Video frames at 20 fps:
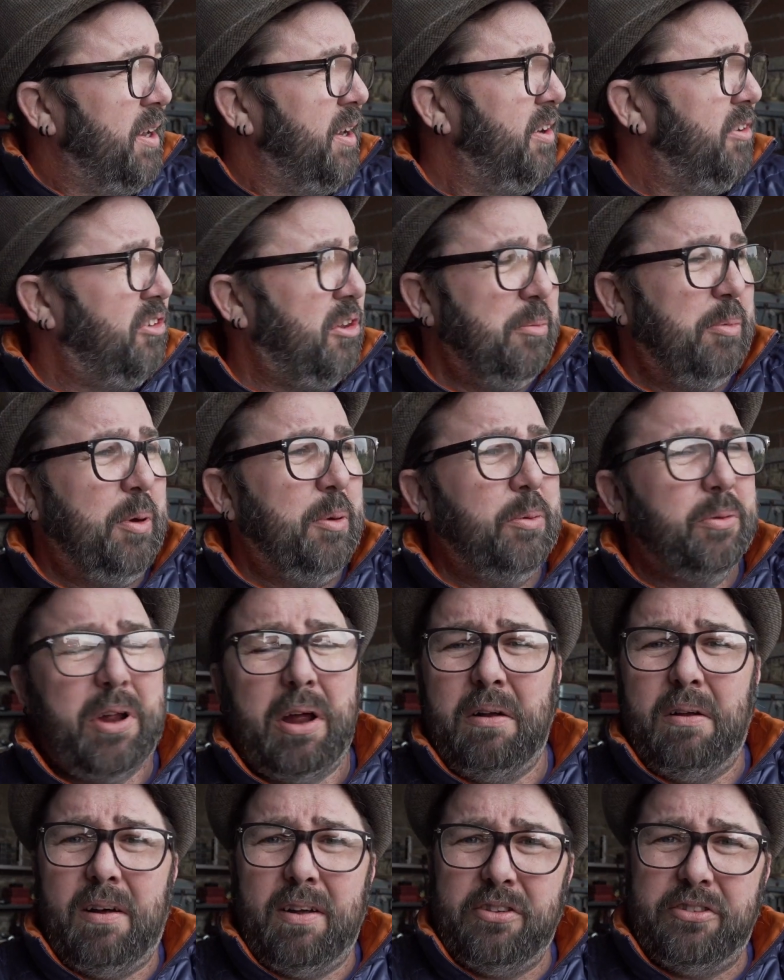Some people
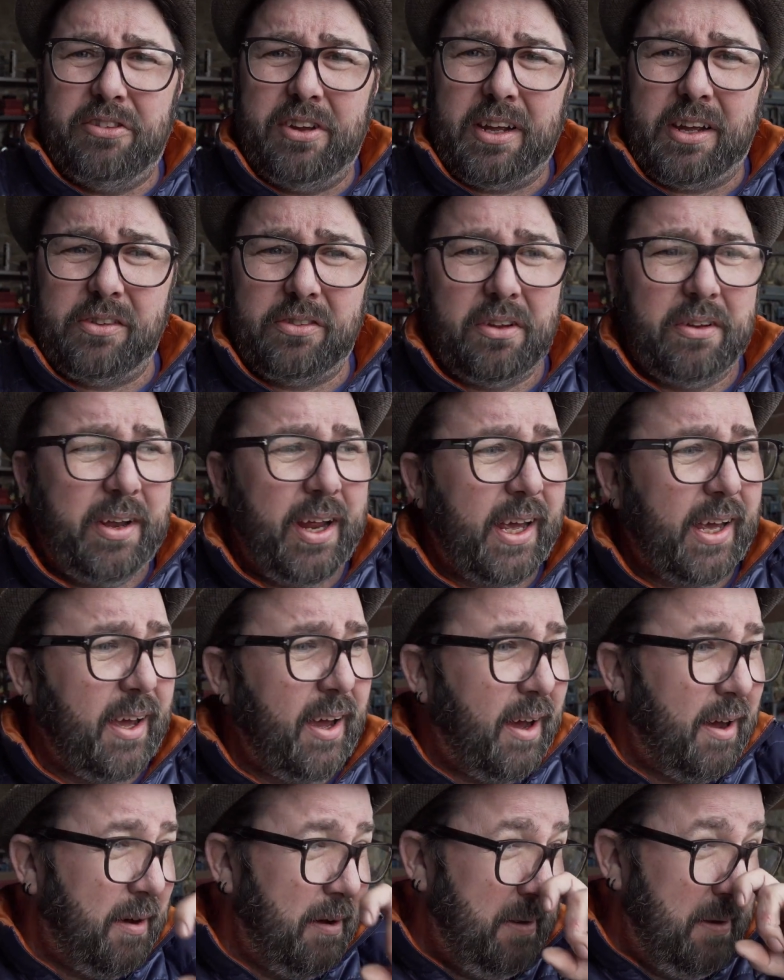don't like stickers on their
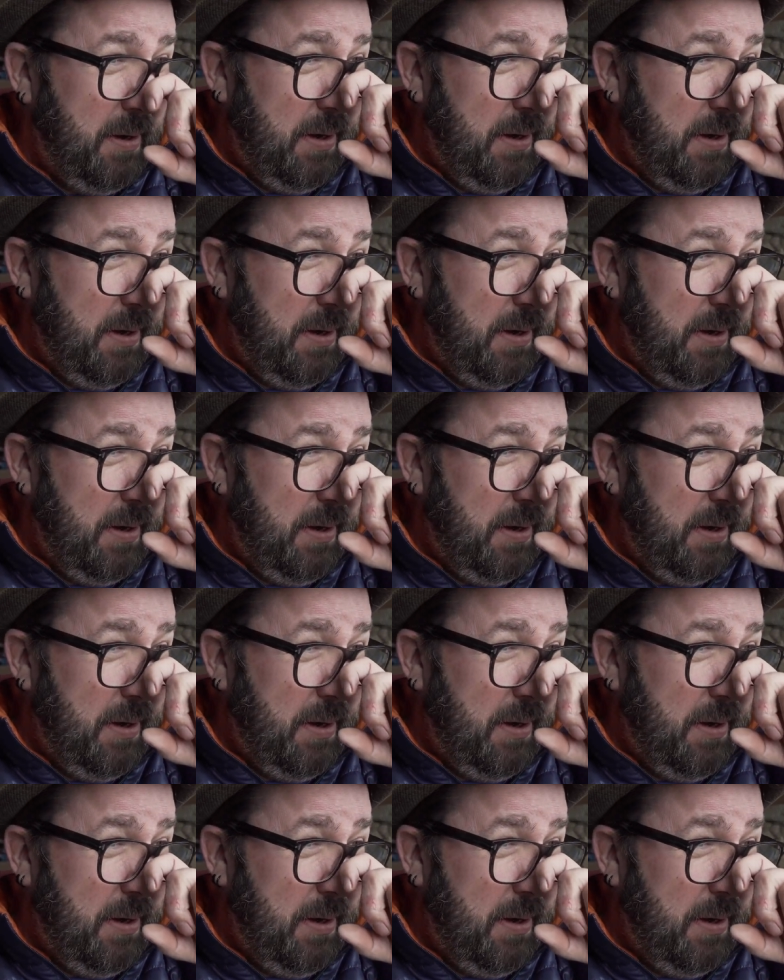car.